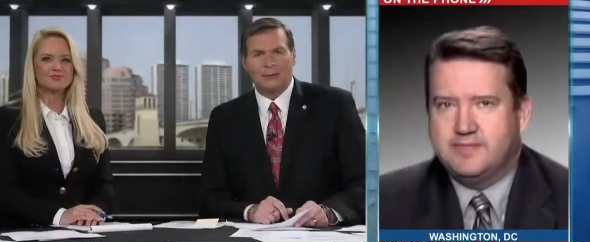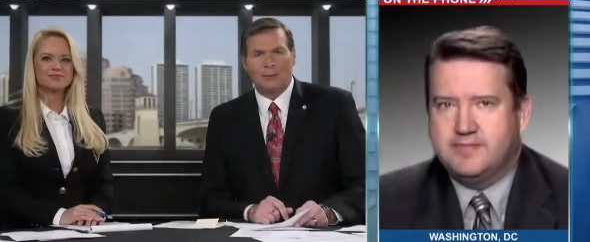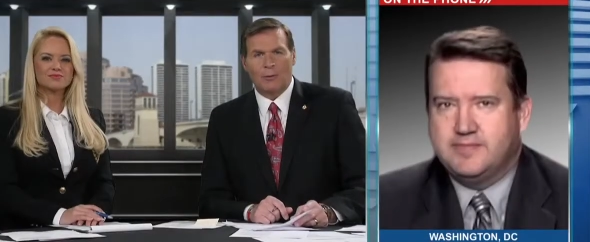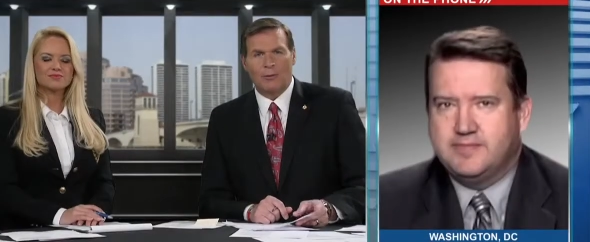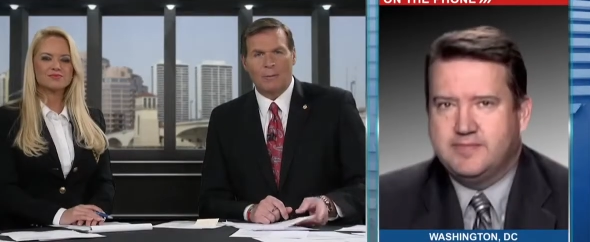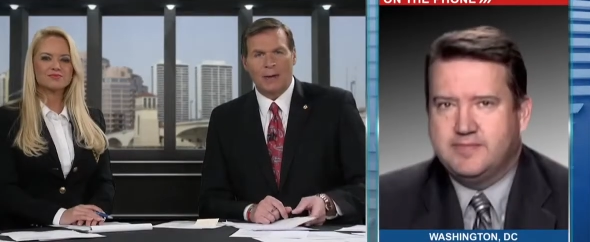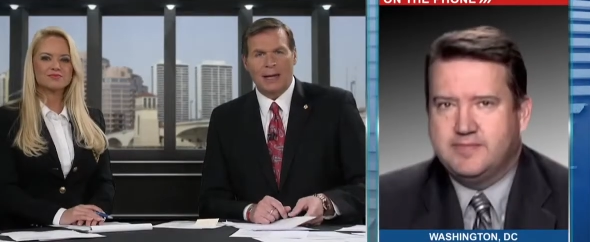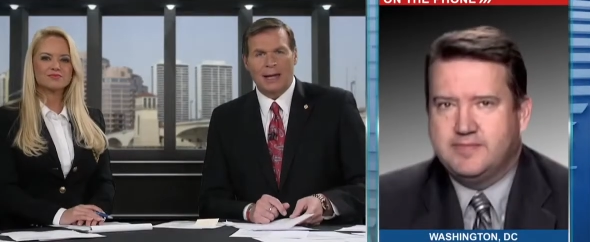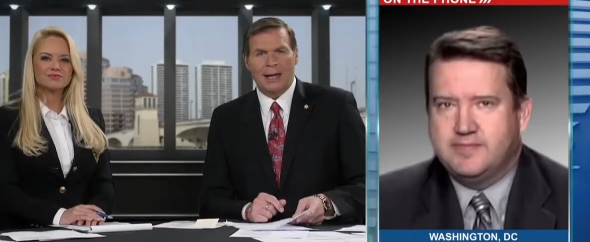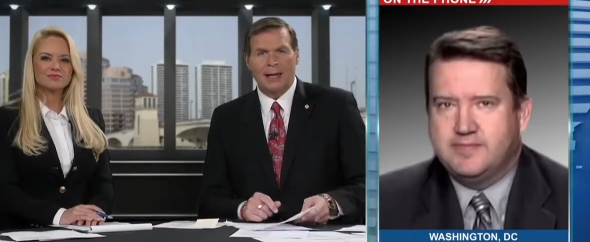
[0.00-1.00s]
Speaker 1: for the
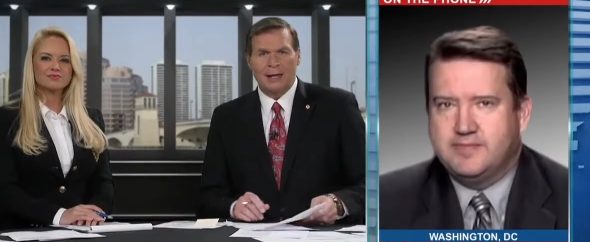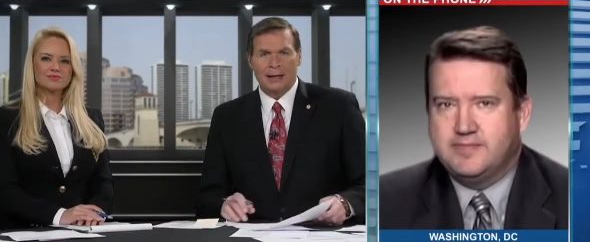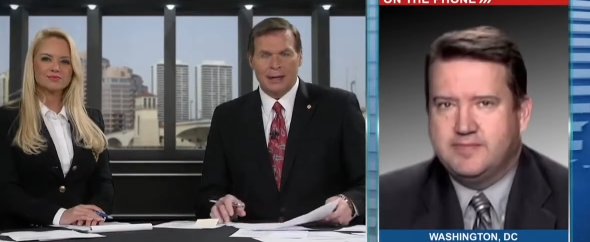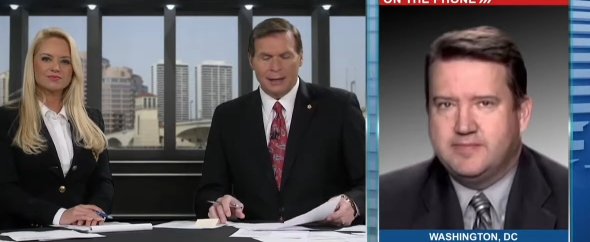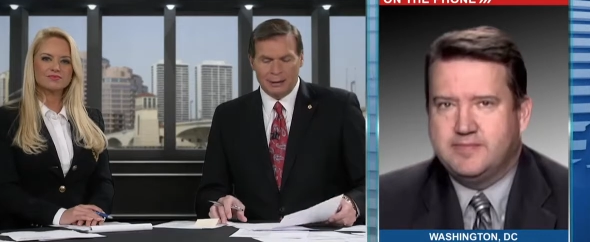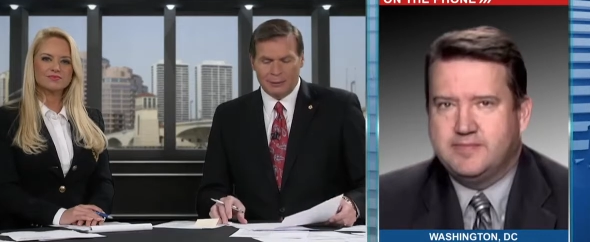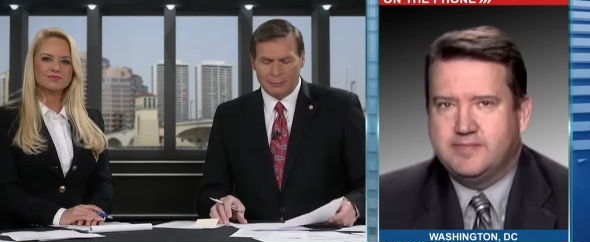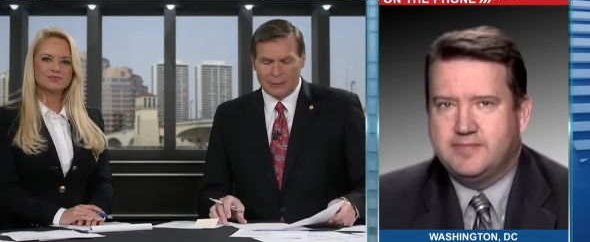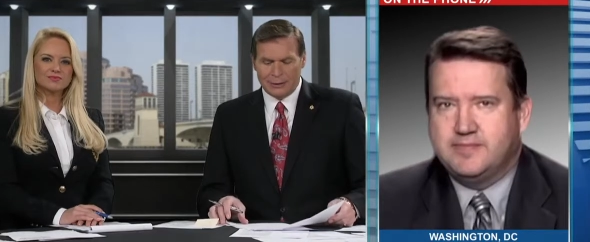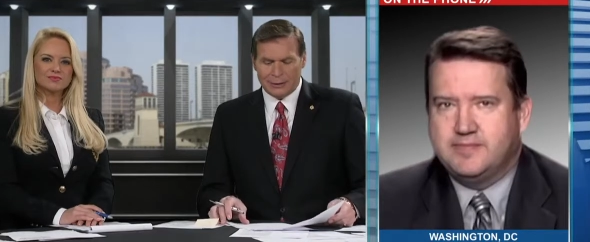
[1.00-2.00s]
Media uh,
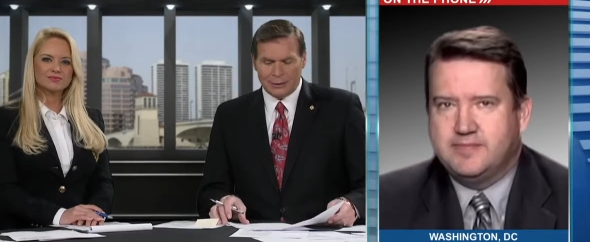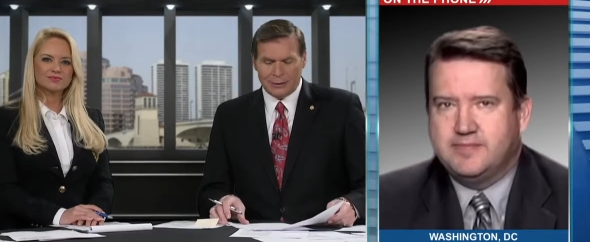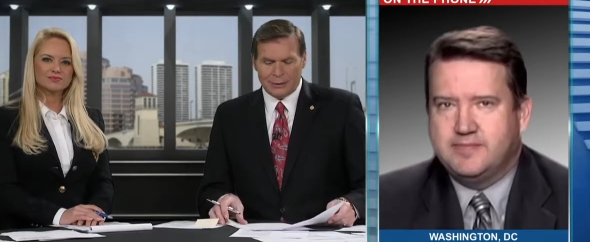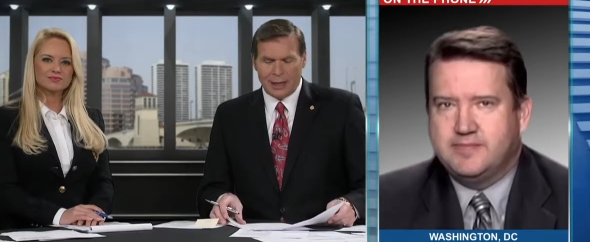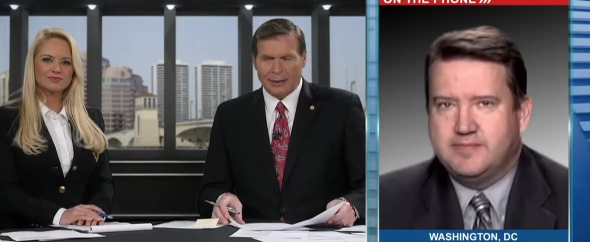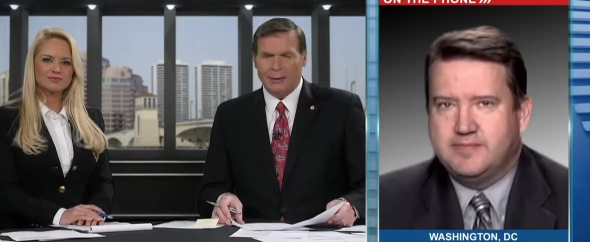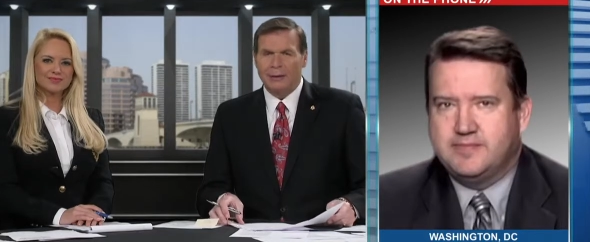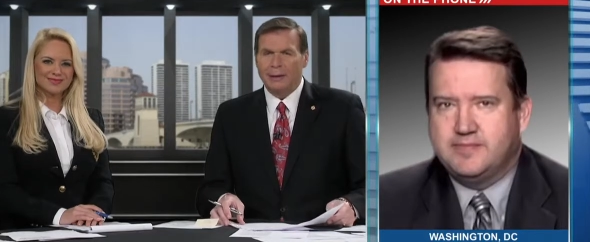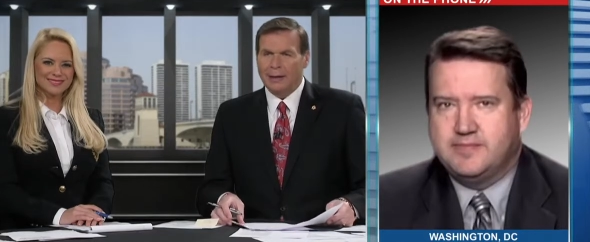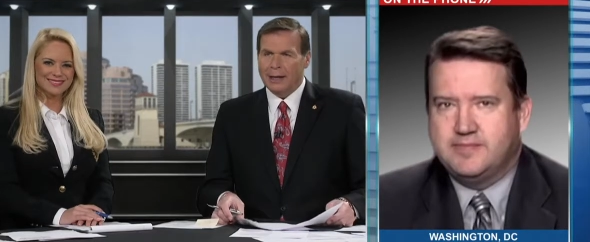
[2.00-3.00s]
Research Center.
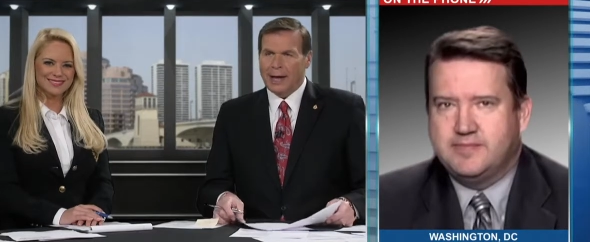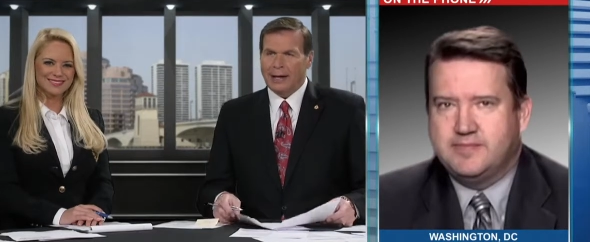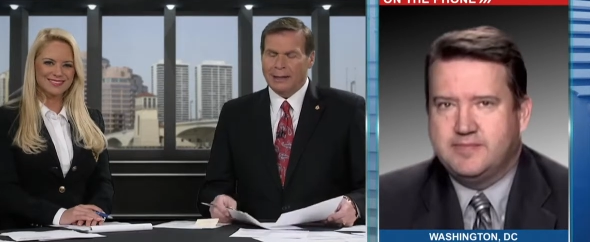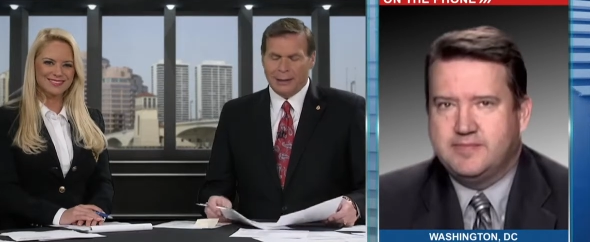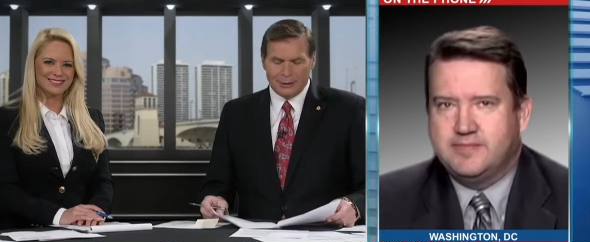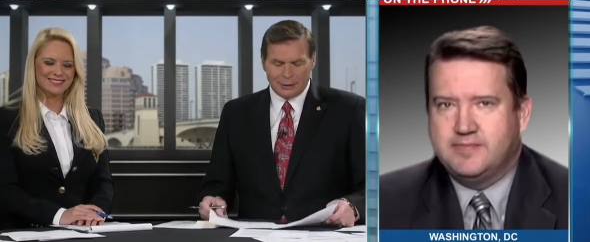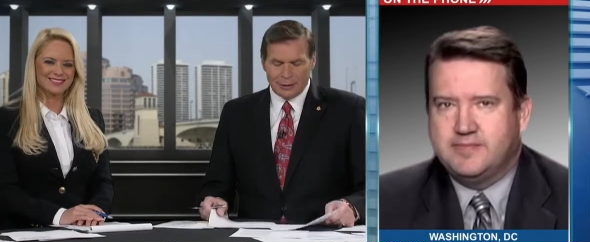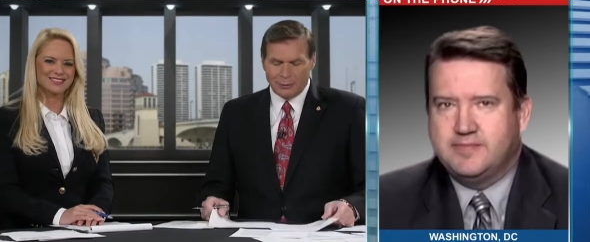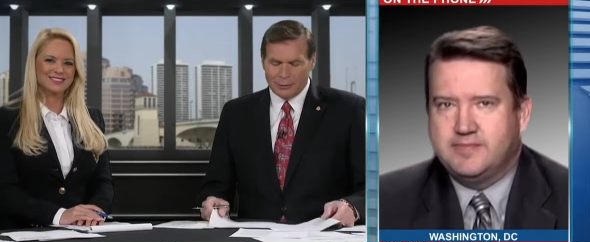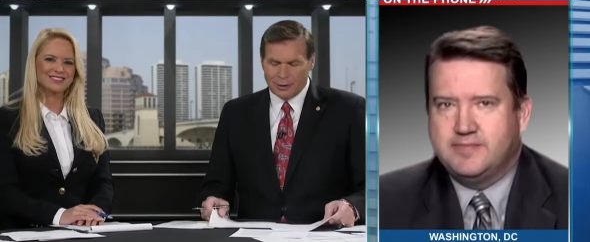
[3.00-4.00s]
And it is
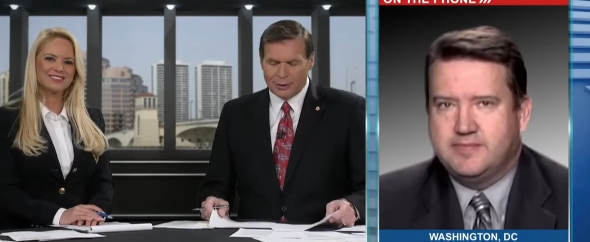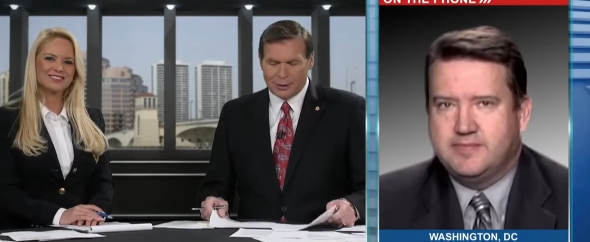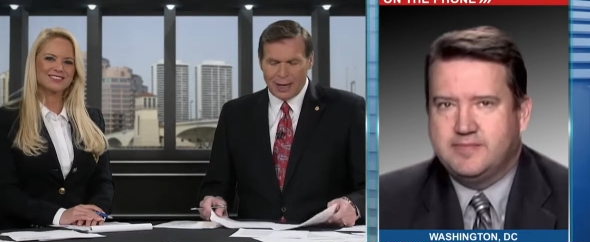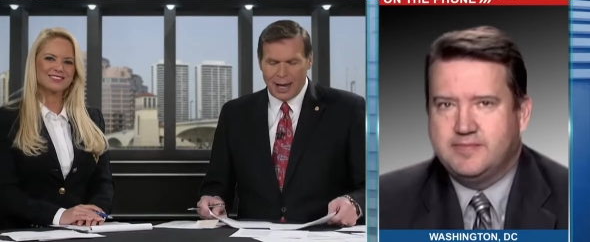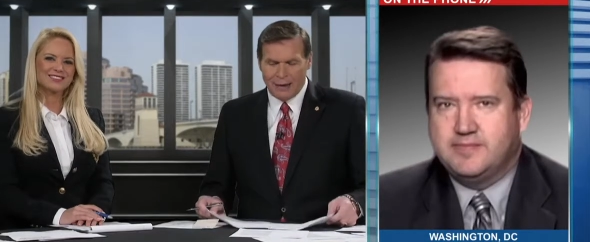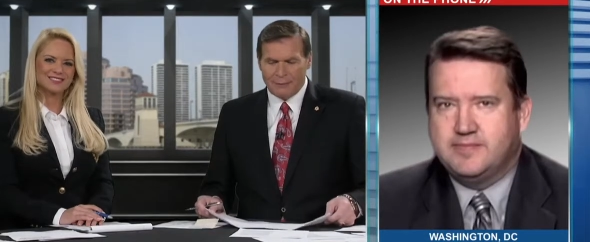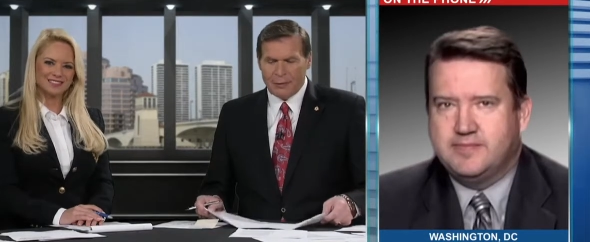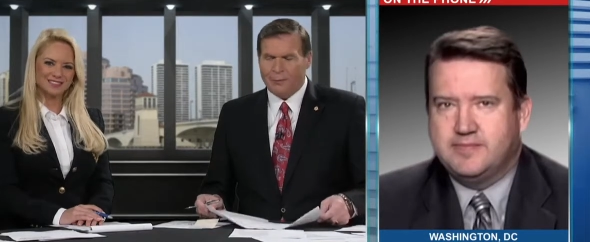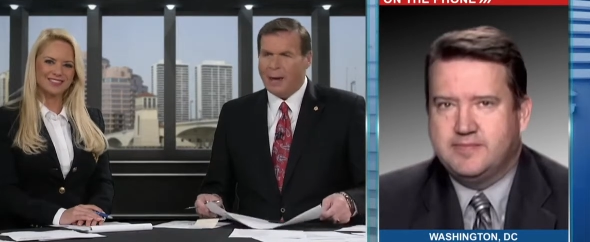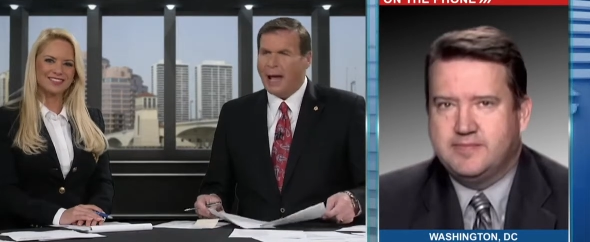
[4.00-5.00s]
so good to have
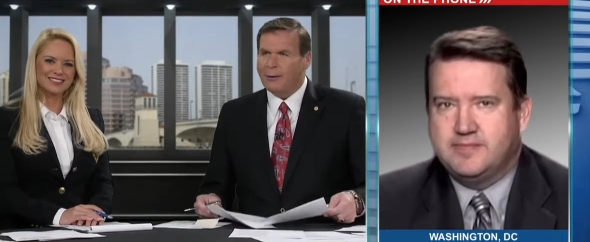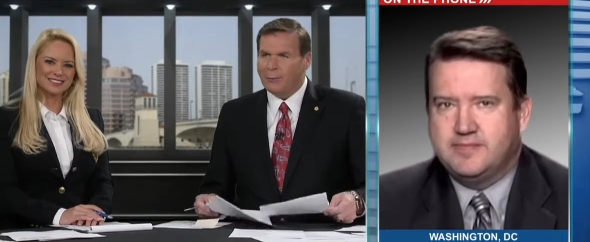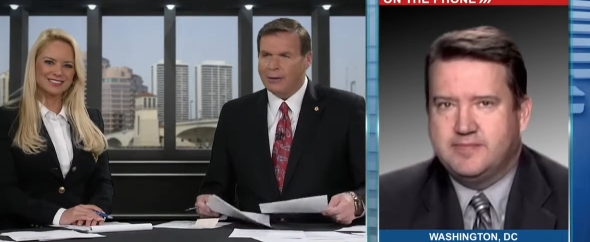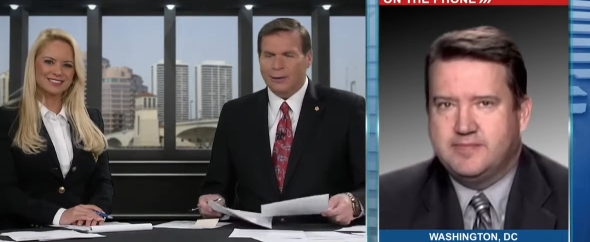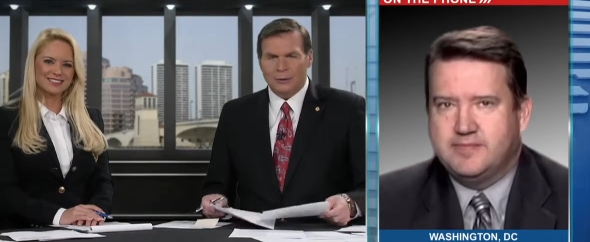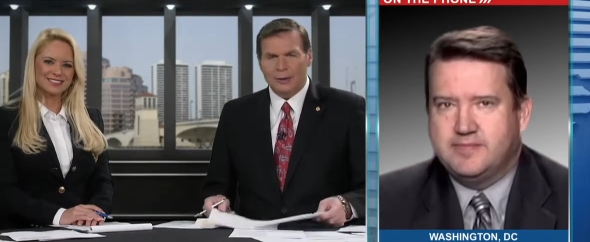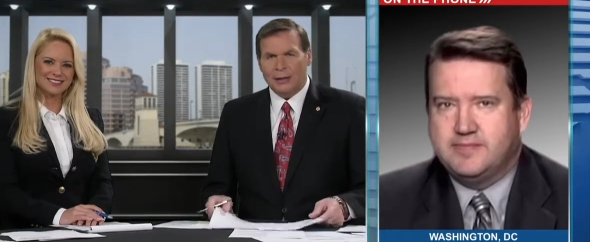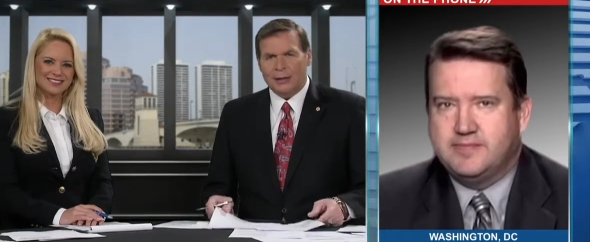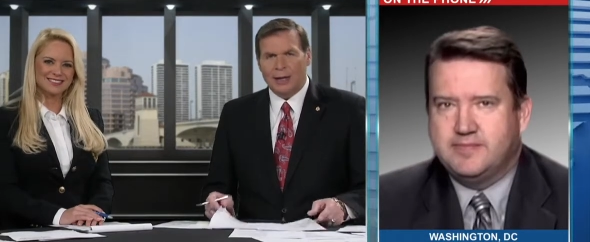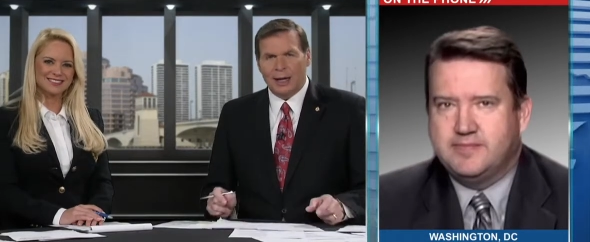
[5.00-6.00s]
you back with us,
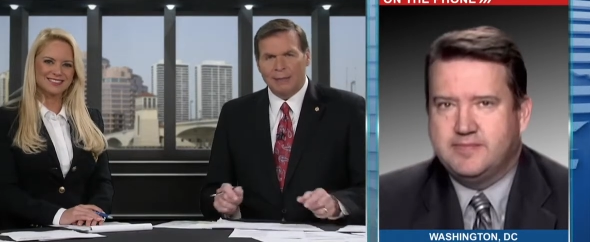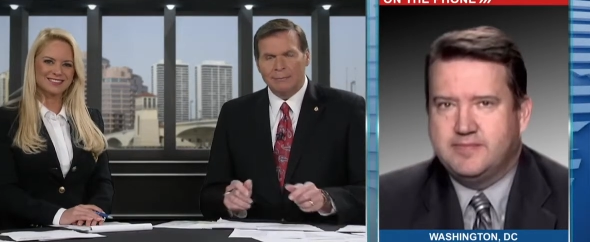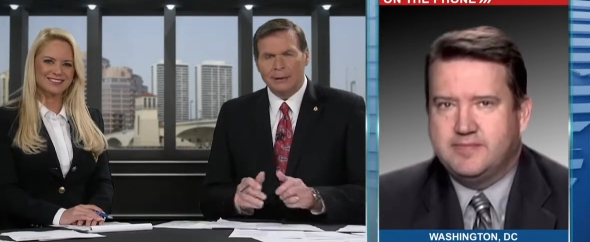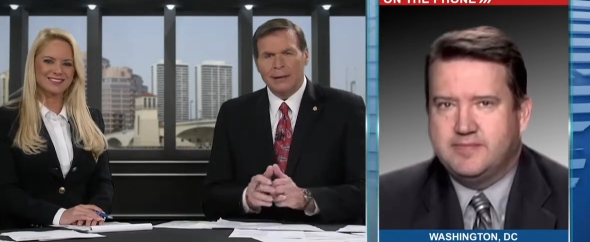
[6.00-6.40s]
Tim.